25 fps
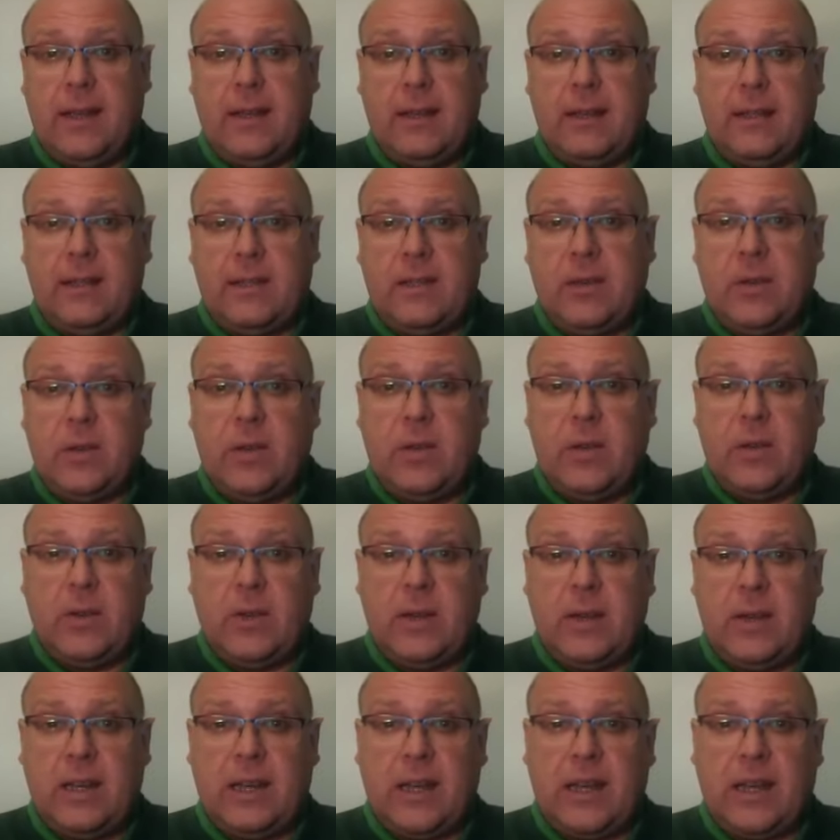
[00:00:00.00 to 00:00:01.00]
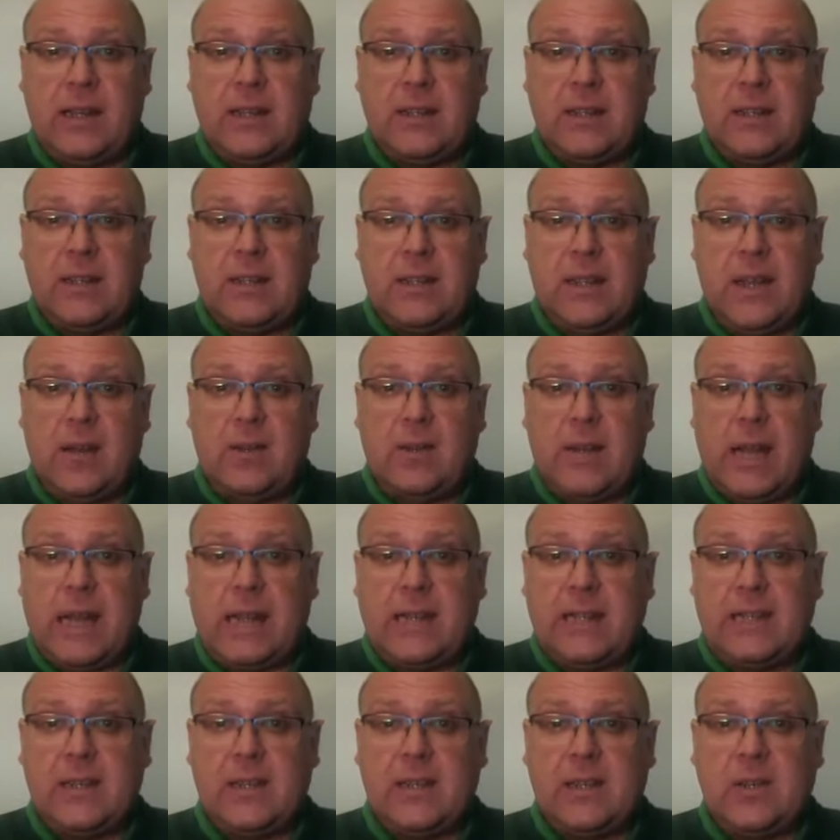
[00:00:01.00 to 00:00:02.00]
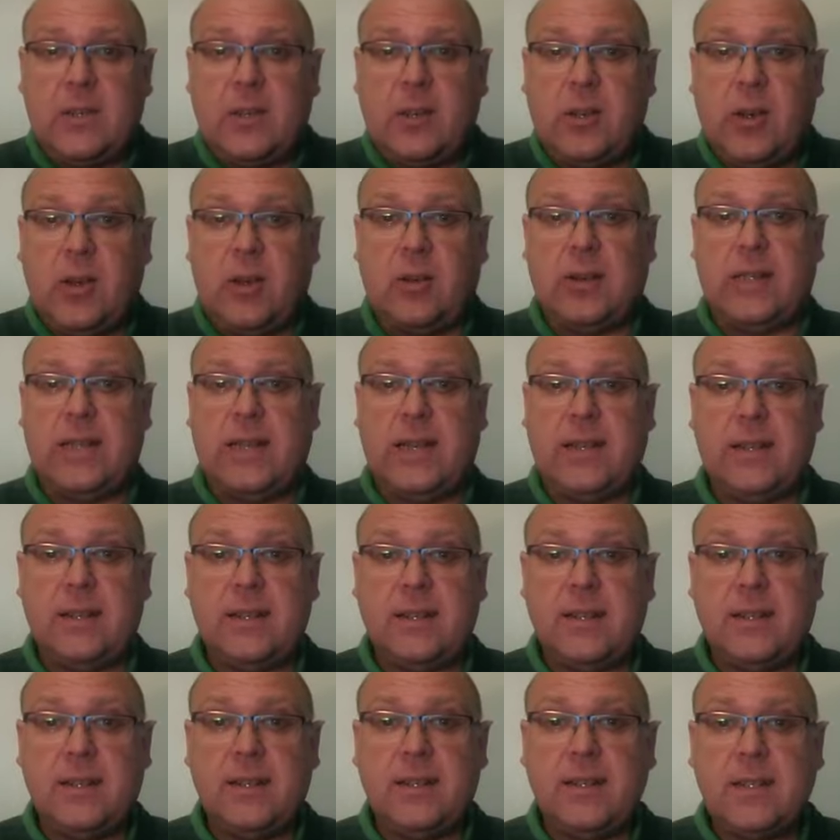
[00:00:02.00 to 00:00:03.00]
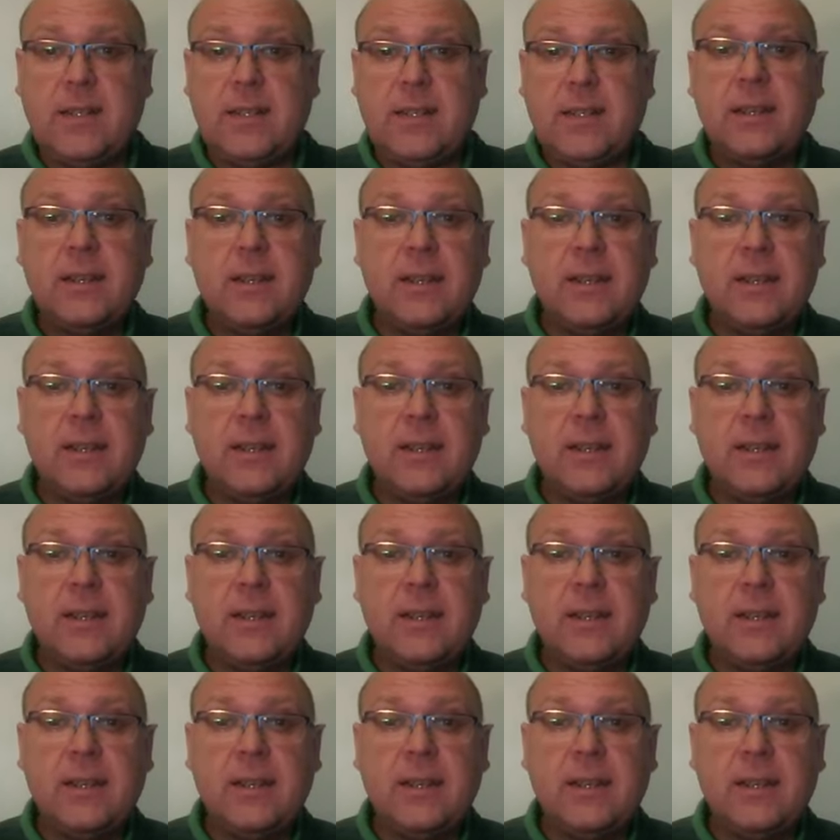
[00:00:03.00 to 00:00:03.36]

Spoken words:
so you can go down to contact us.